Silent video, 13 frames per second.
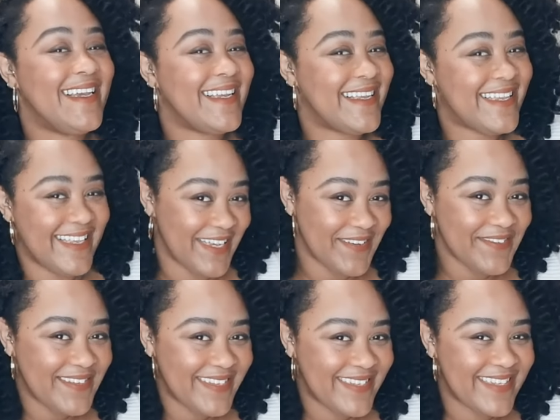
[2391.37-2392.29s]

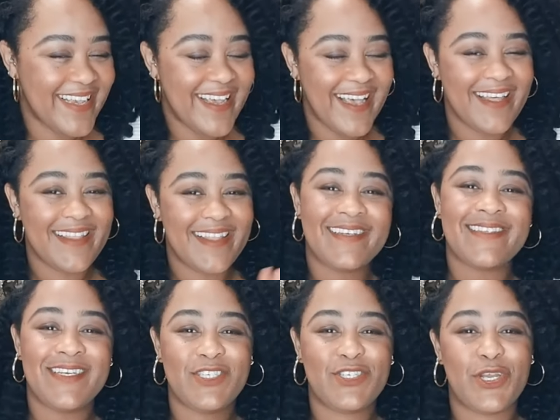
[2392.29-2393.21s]
gifts, things that
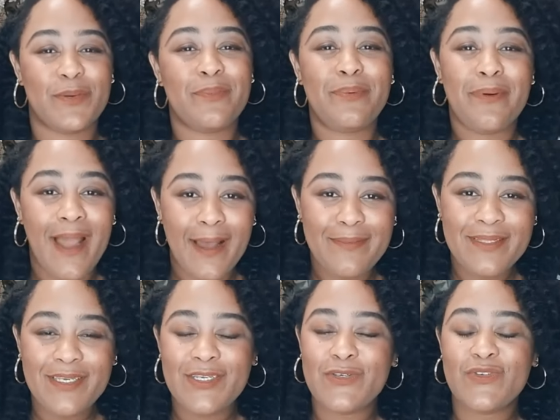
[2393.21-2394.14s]
you can probably
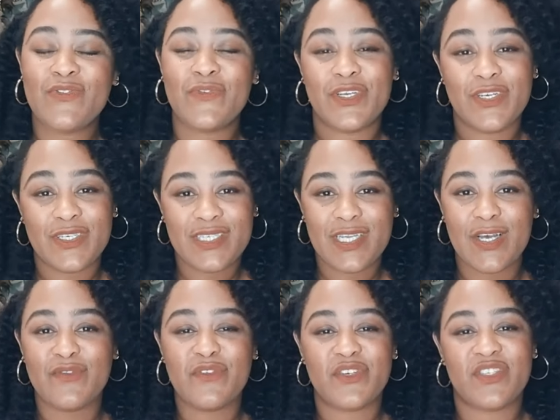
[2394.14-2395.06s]
use for yourself
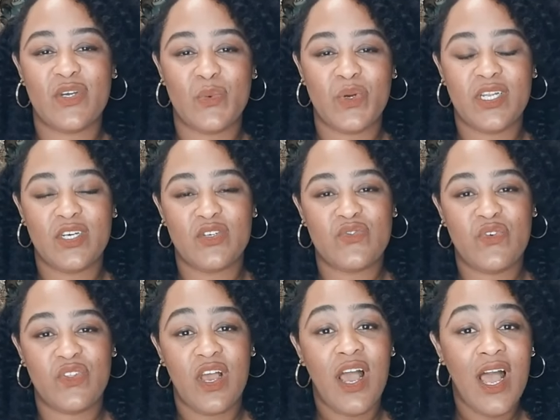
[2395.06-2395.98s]
or someone else for the
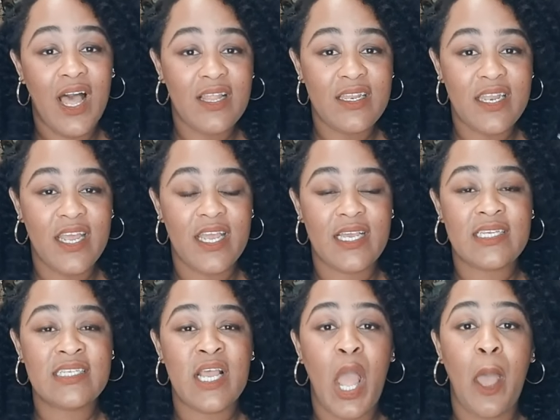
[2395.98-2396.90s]
holidays,
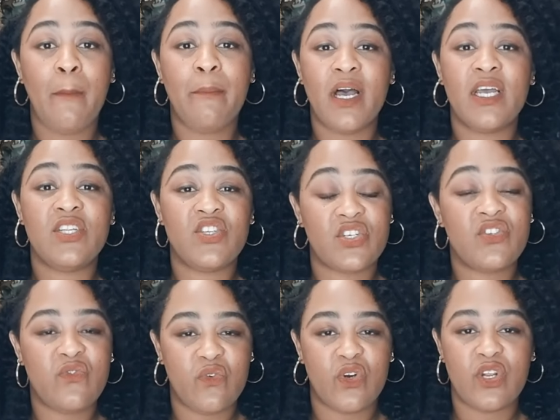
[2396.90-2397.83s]
but just
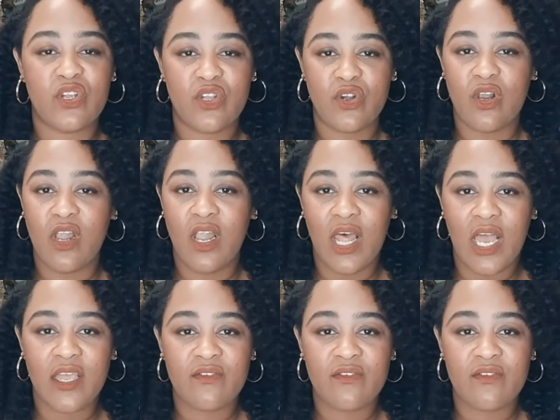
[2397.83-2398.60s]
for your life,